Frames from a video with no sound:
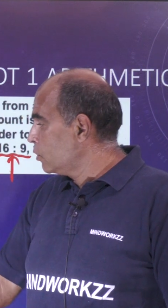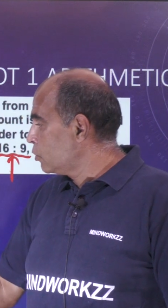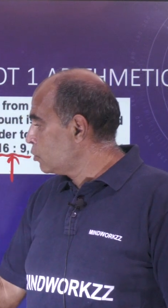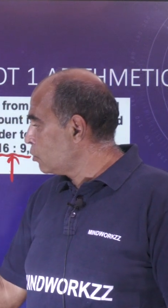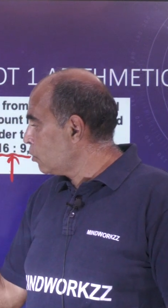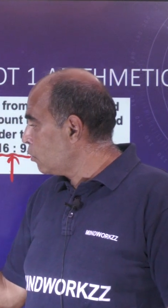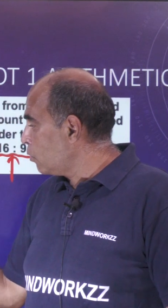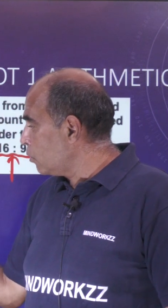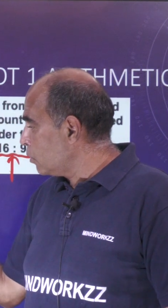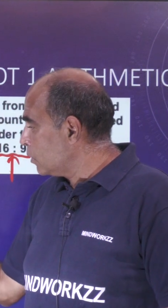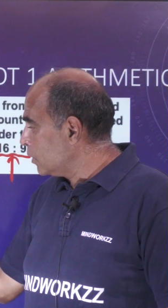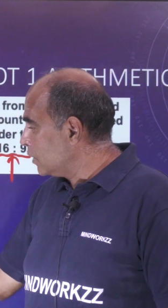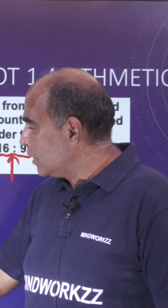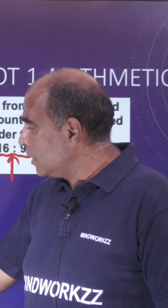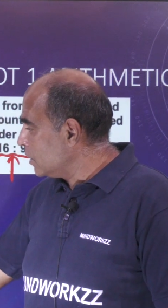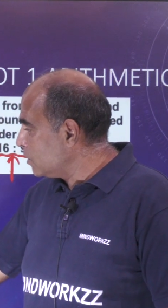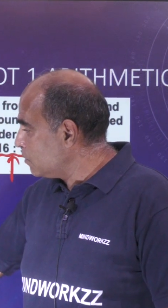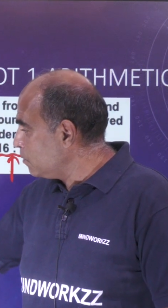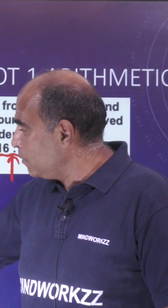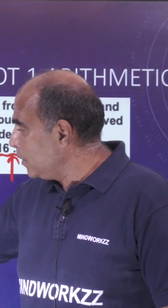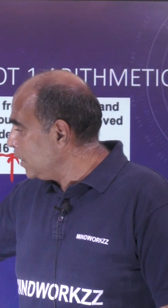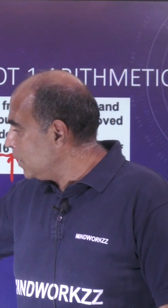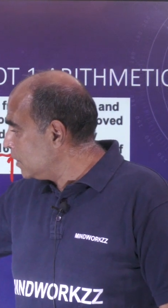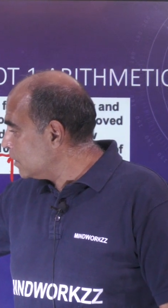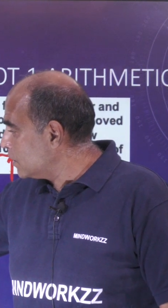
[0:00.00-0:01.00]
So this
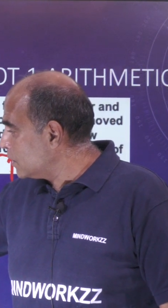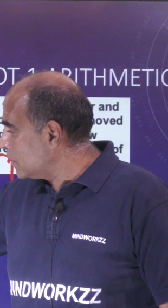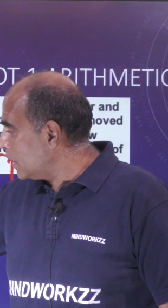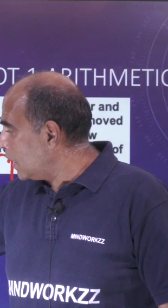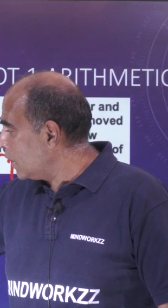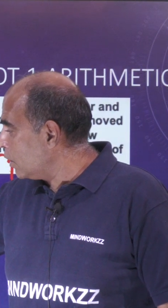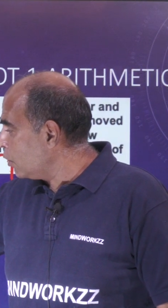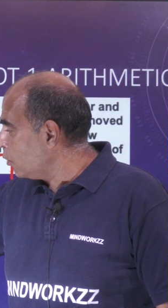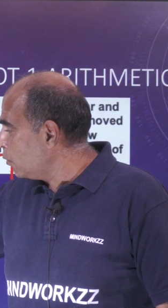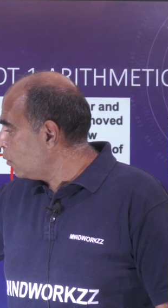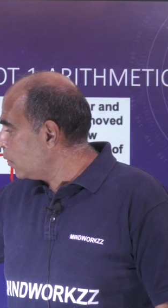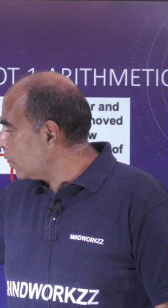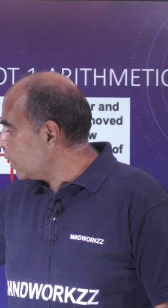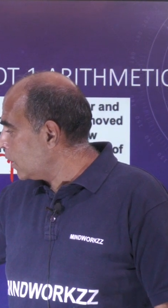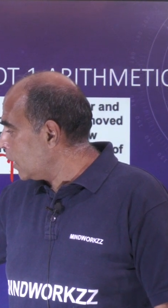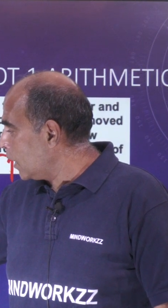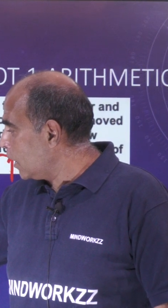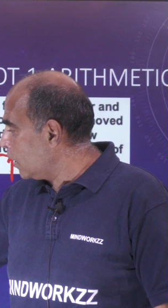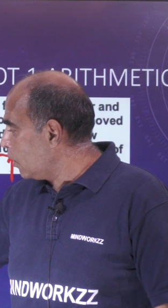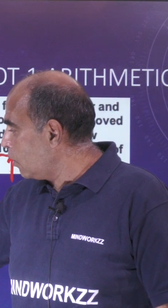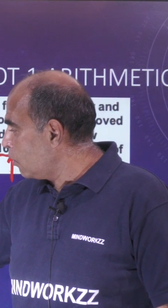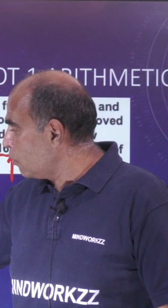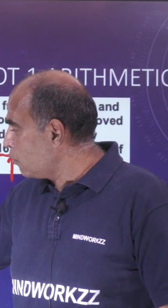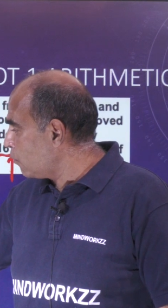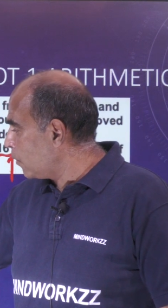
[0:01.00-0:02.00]
means that you are
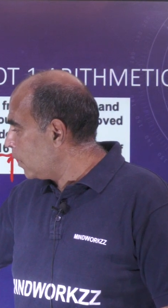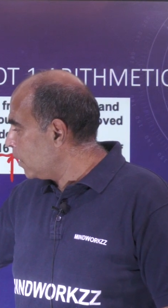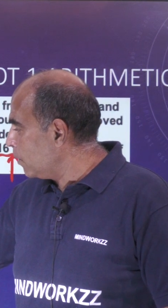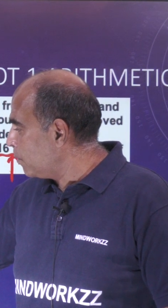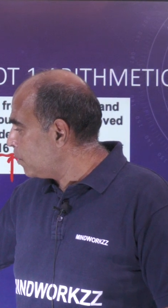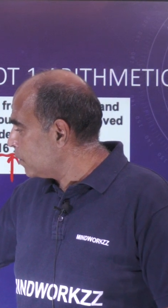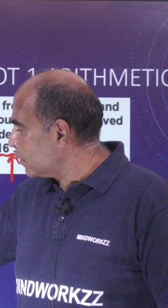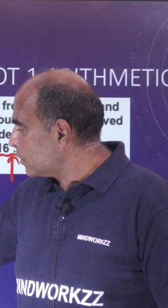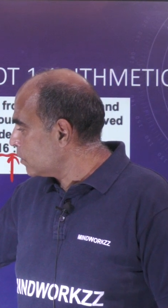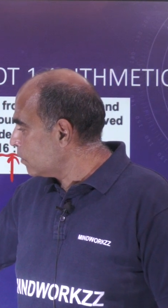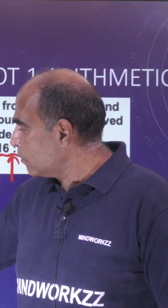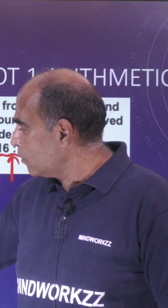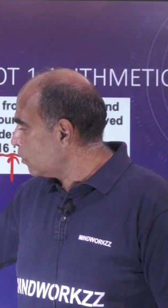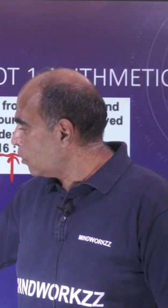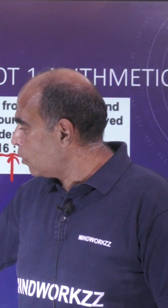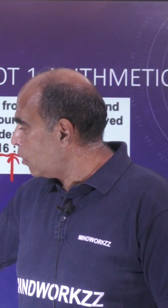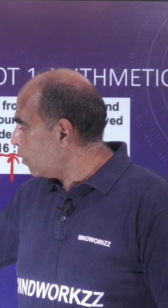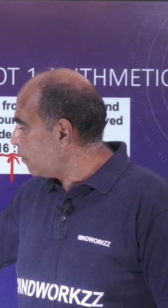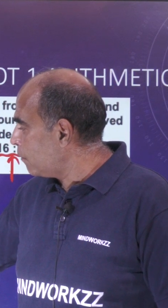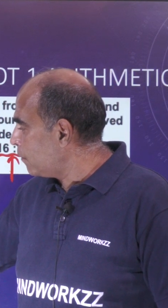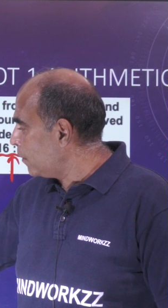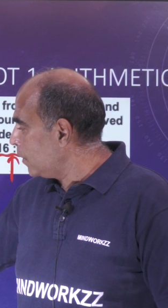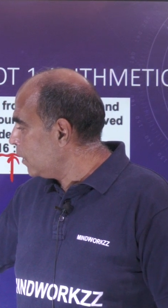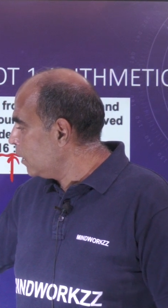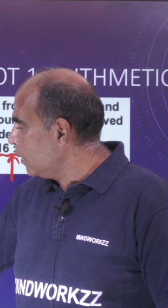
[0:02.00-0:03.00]
taking out 20% of the
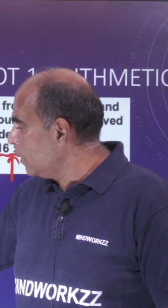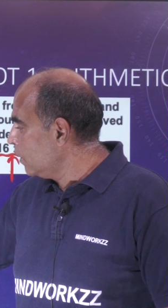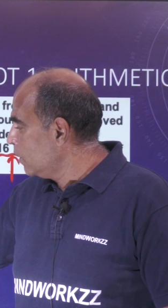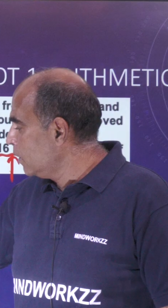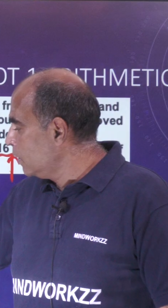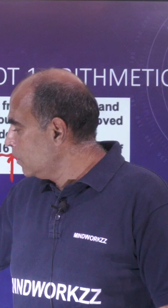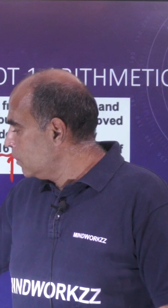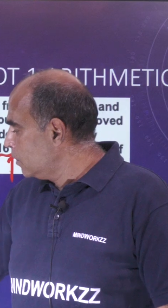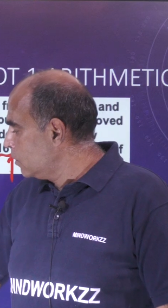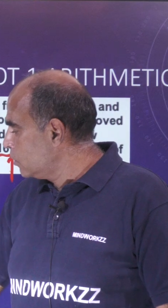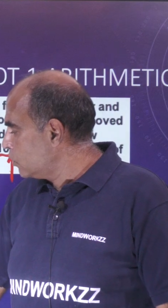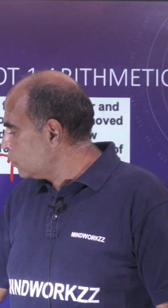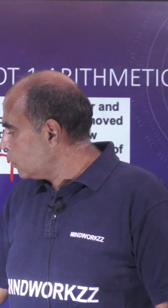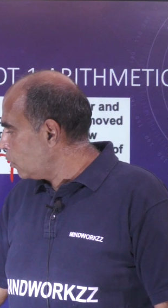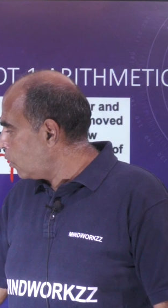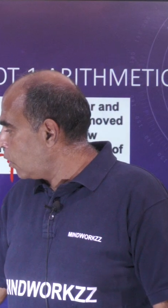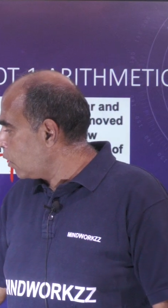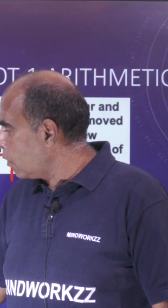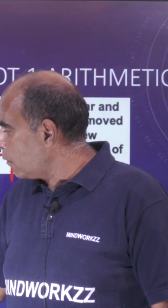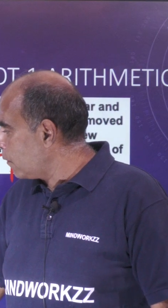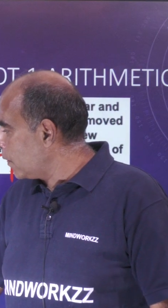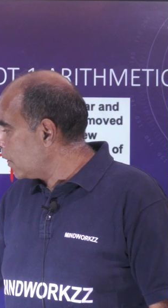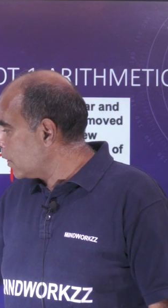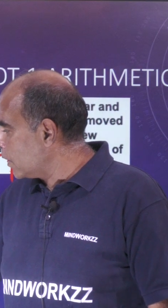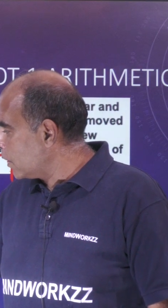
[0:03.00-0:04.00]
coffee. So
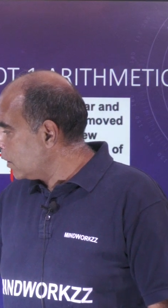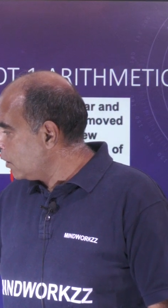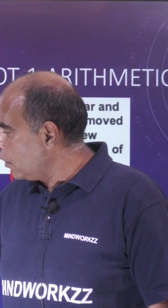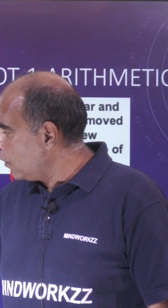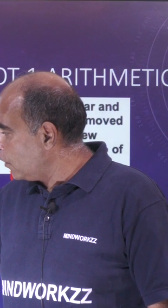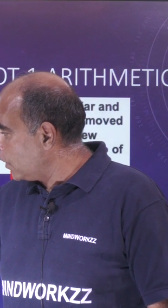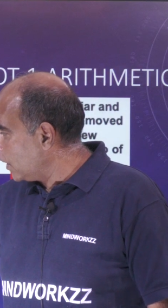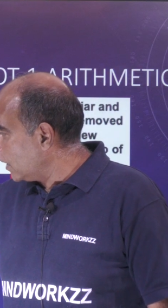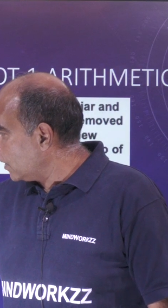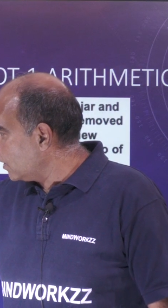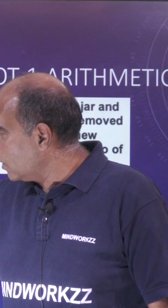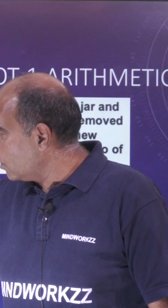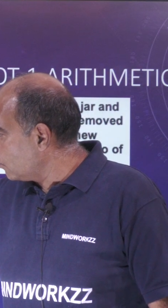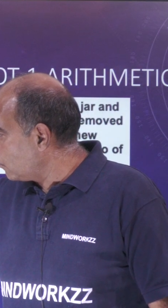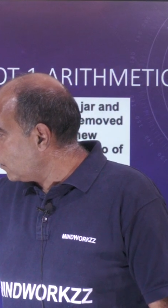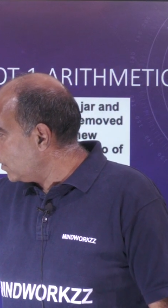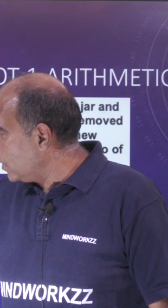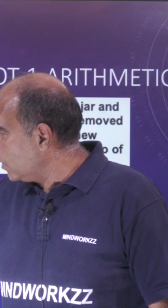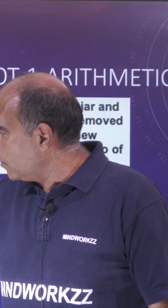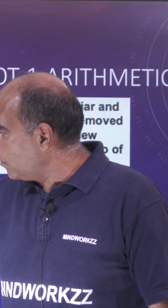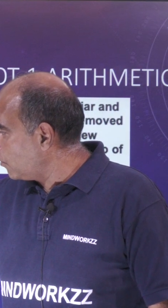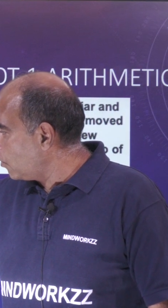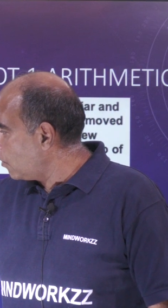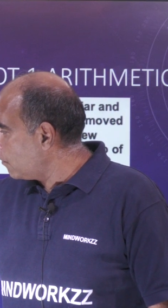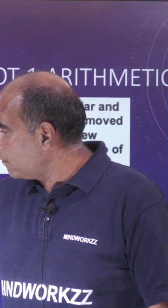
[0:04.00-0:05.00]
out of 100, you're taking
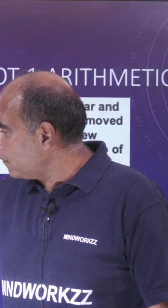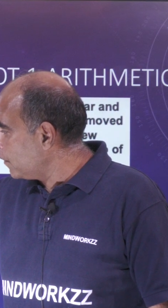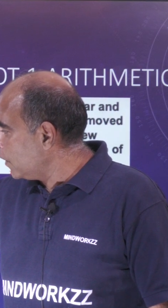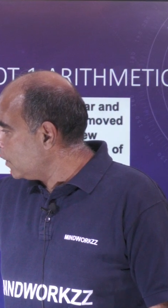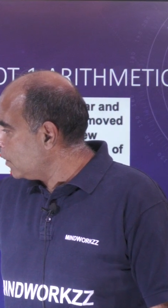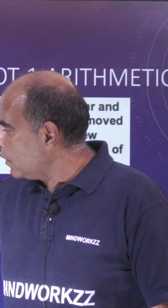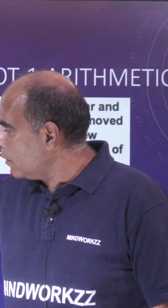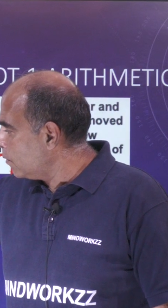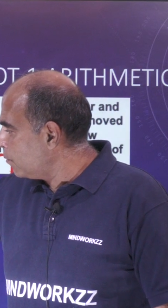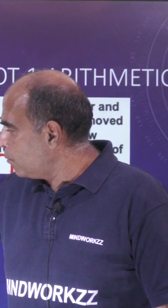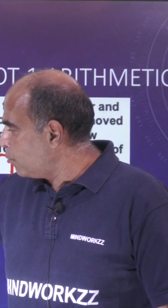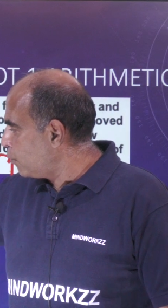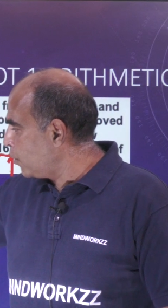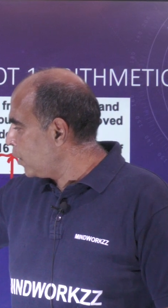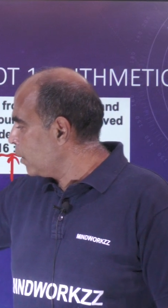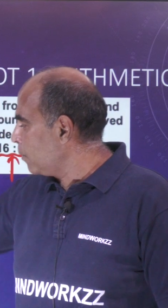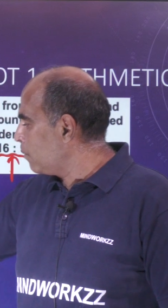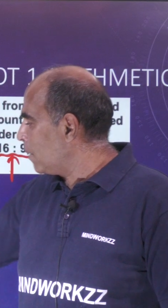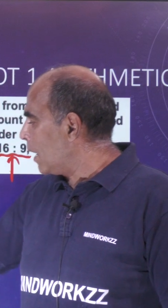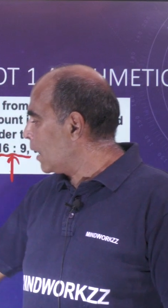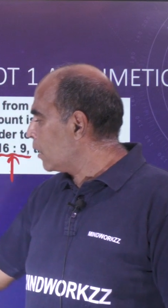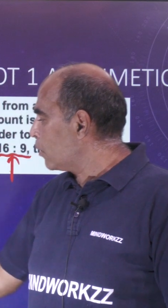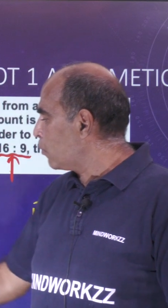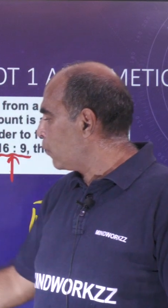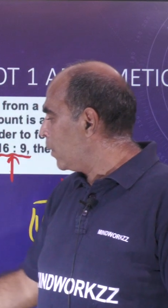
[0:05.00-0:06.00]
20 coffee, putting
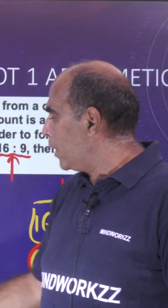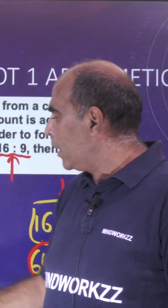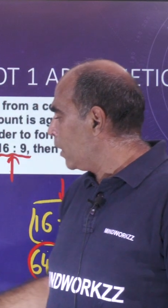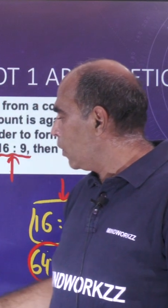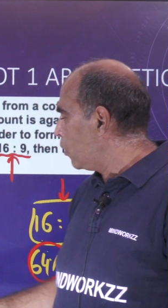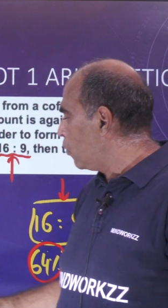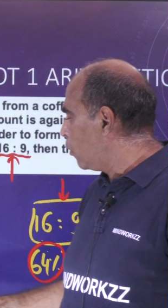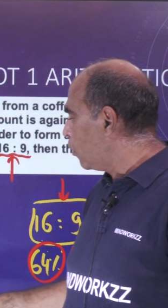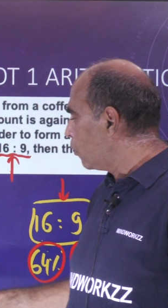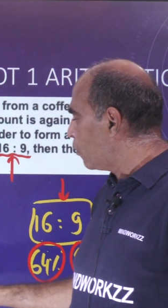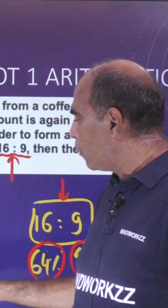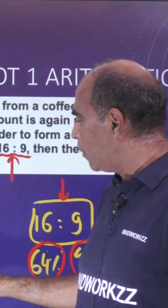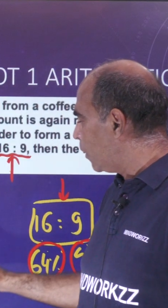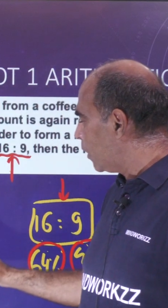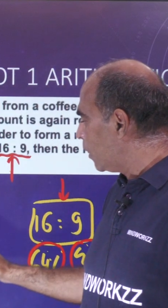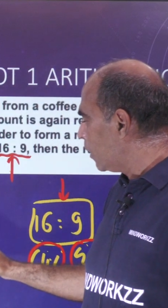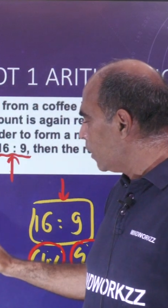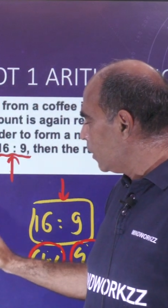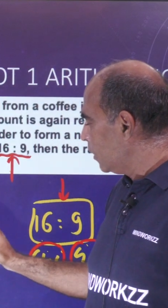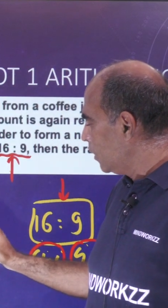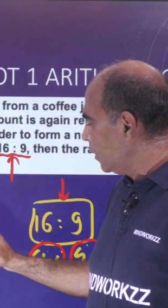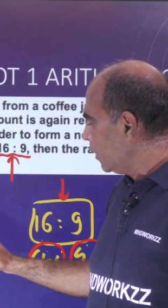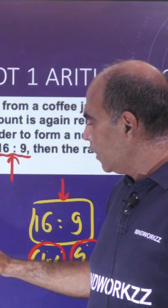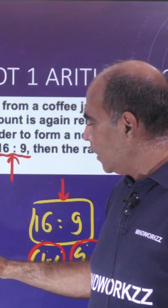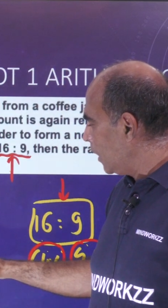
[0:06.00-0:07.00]
back 20 cocoa.
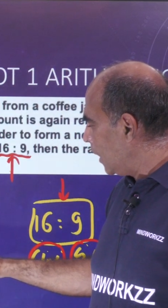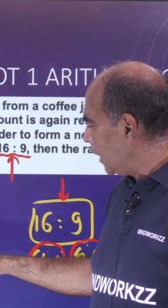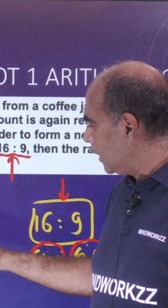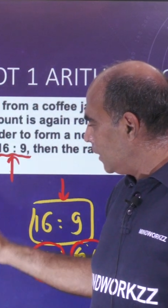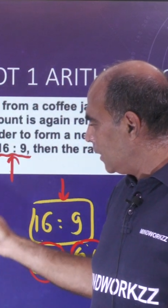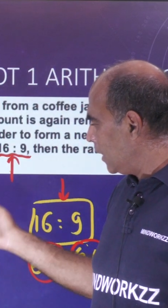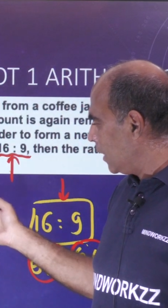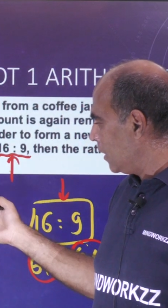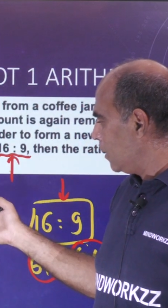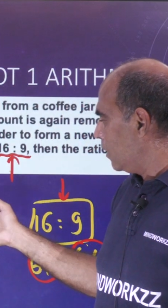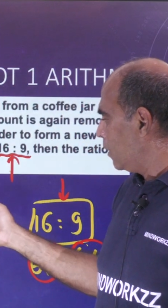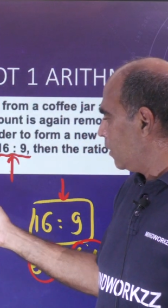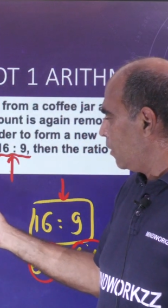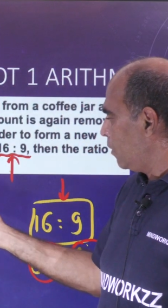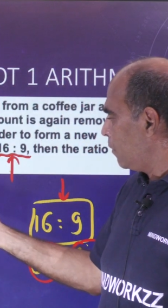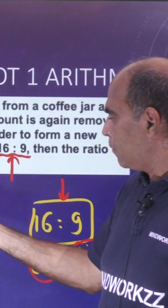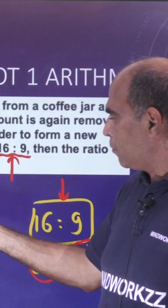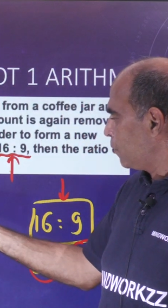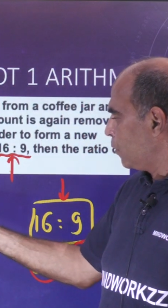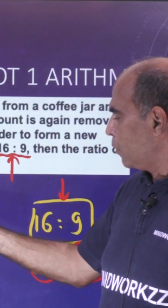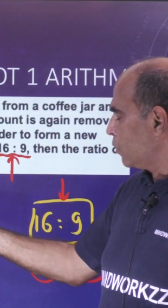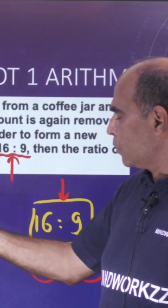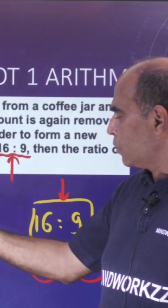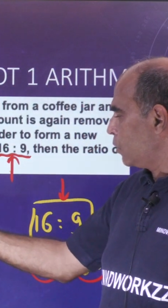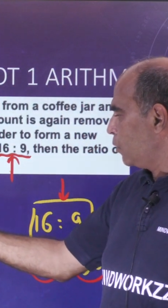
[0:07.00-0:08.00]
And then of
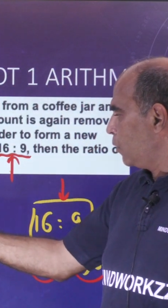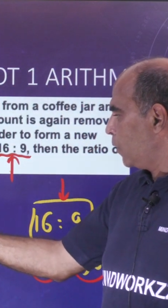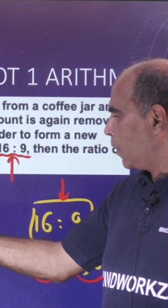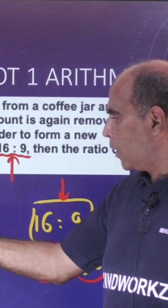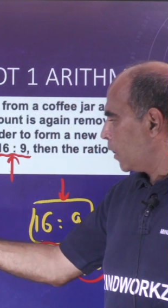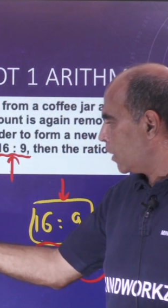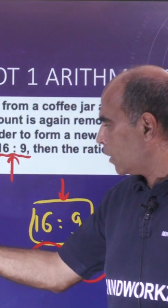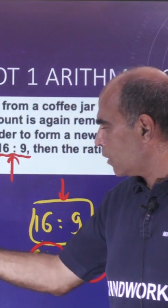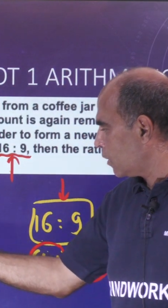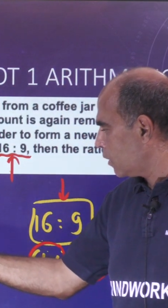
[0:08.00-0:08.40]
course you are